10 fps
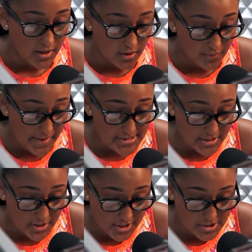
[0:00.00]
YouthFlex
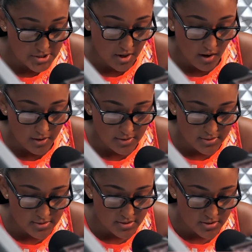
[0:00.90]
encourages all
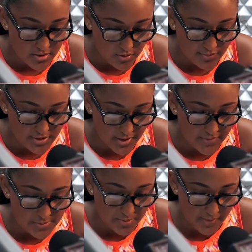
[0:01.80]
youth
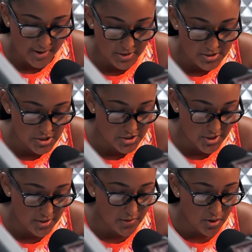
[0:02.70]
service providers to
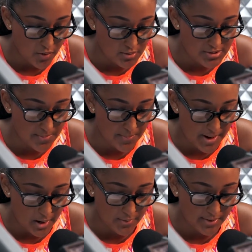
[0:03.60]
share their wholesome,
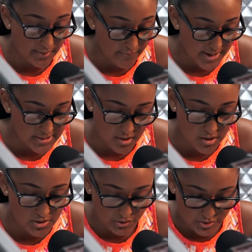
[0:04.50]
empowering events
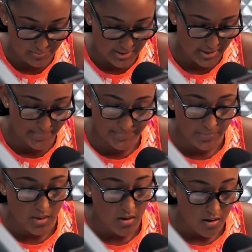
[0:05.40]
on social media.
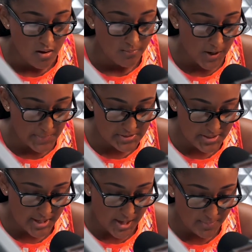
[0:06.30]
Props to
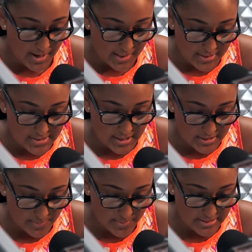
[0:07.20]
the Cayman Islands
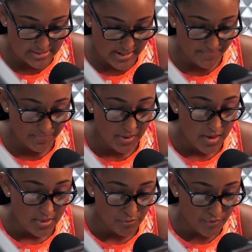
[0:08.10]
Olympic team.
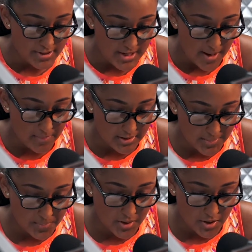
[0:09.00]
3-time
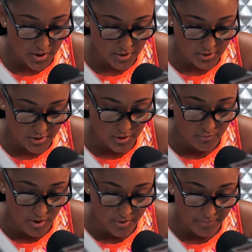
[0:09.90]
Olympian hurdler
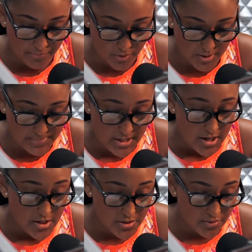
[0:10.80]
Ronald Forbes,
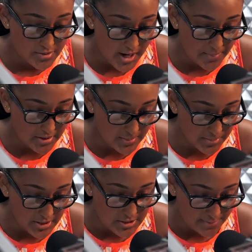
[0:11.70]
2-time
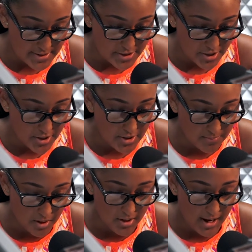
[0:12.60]
Olympian sprinter
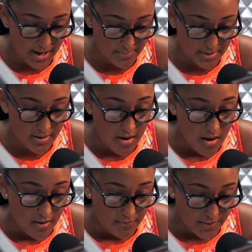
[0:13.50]
Kamar Hyman,
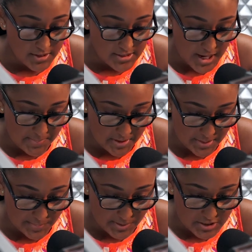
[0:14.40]
first-time
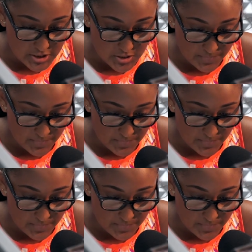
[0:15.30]
Olympian